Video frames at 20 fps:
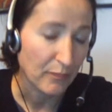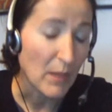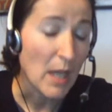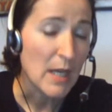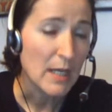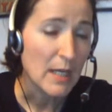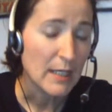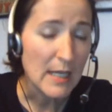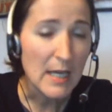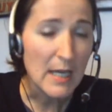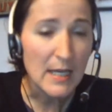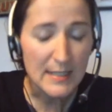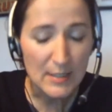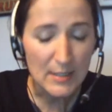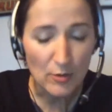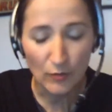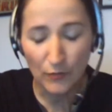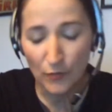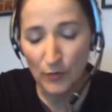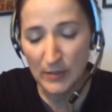Yeah, so
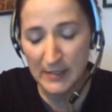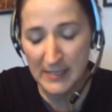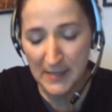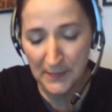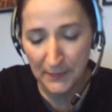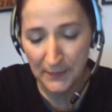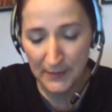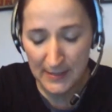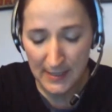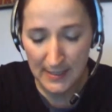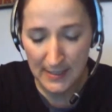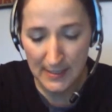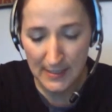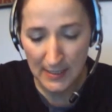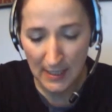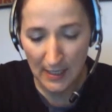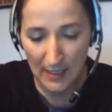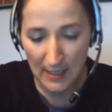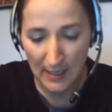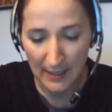for example, as I
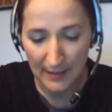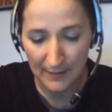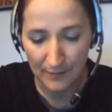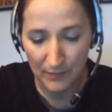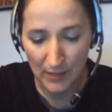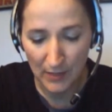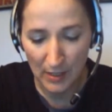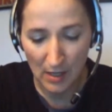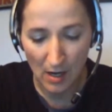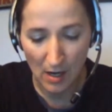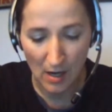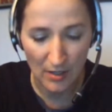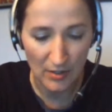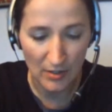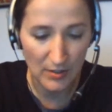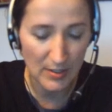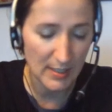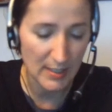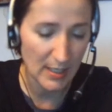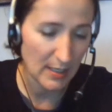say, there are
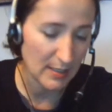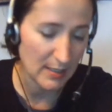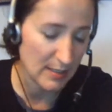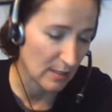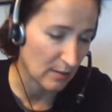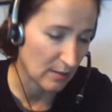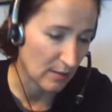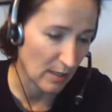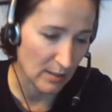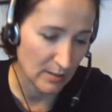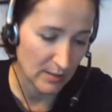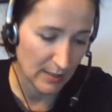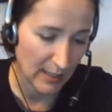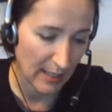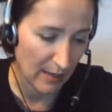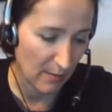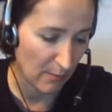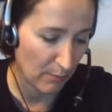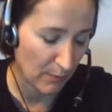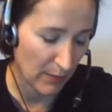6 that are
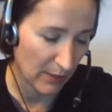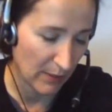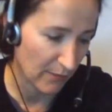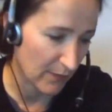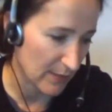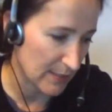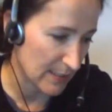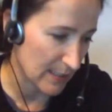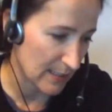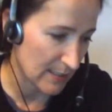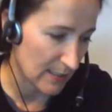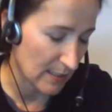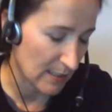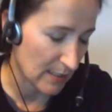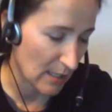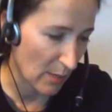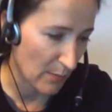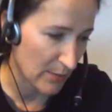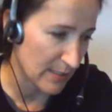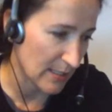being funded in
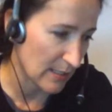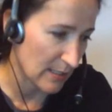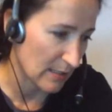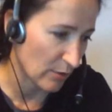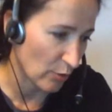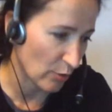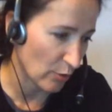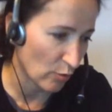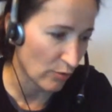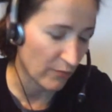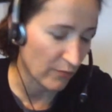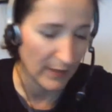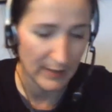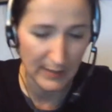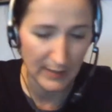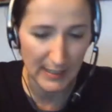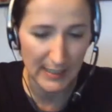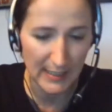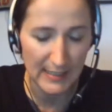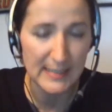Aberdeen, and they're all
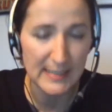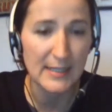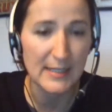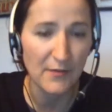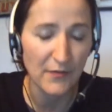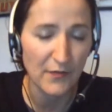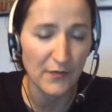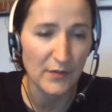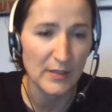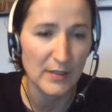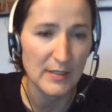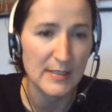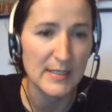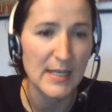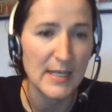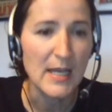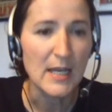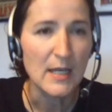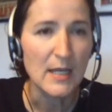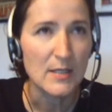very different.
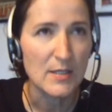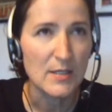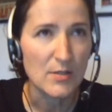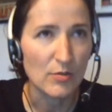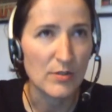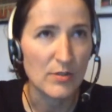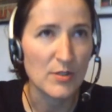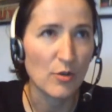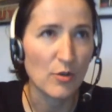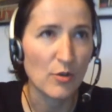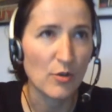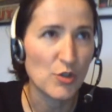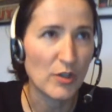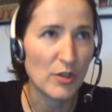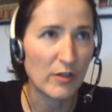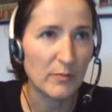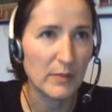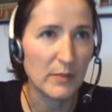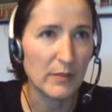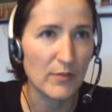So the Scottish
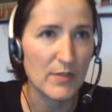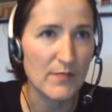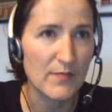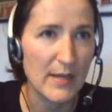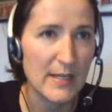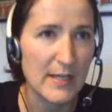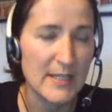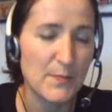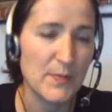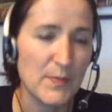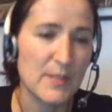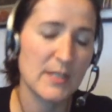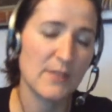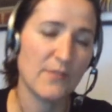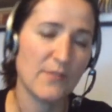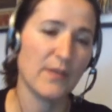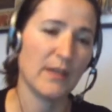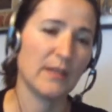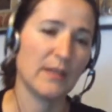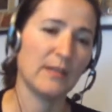Government was very
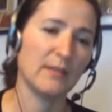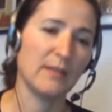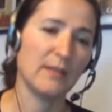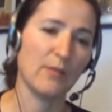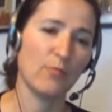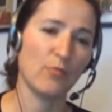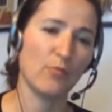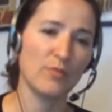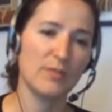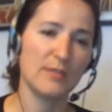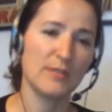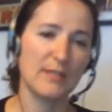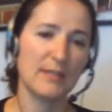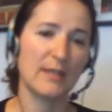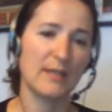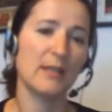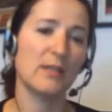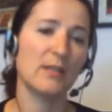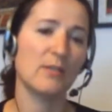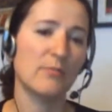specific that they wanted
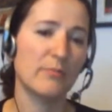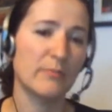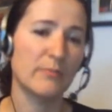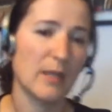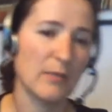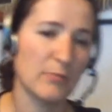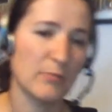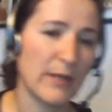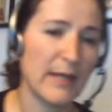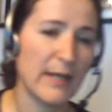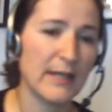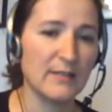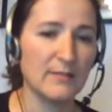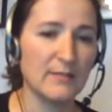kind of a wide